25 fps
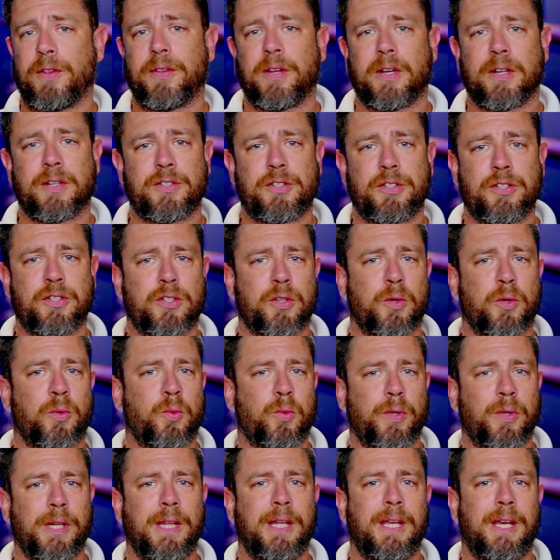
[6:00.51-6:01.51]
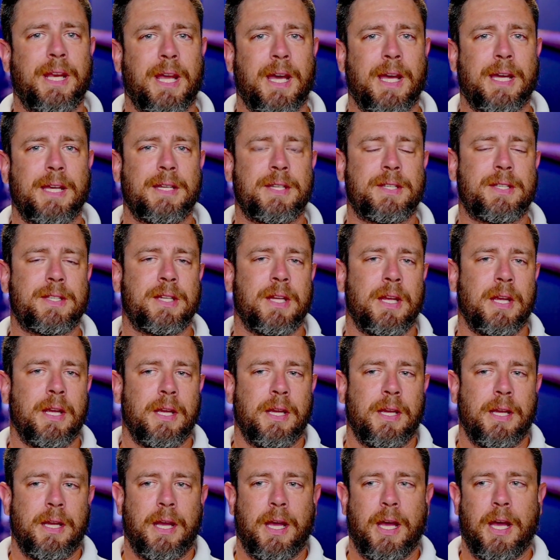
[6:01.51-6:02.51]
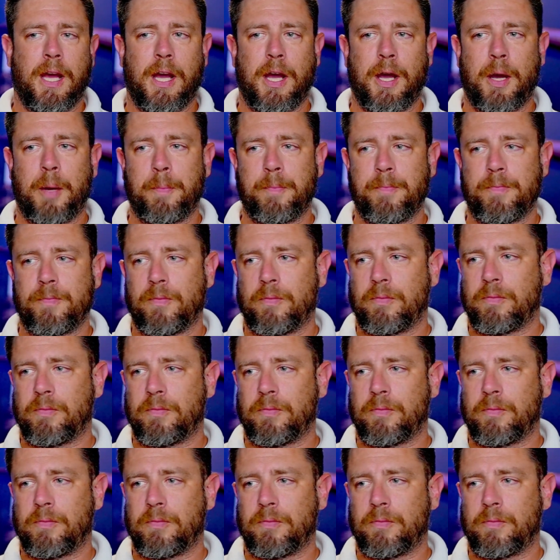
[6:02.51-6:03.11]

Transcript: There's just a really nice um,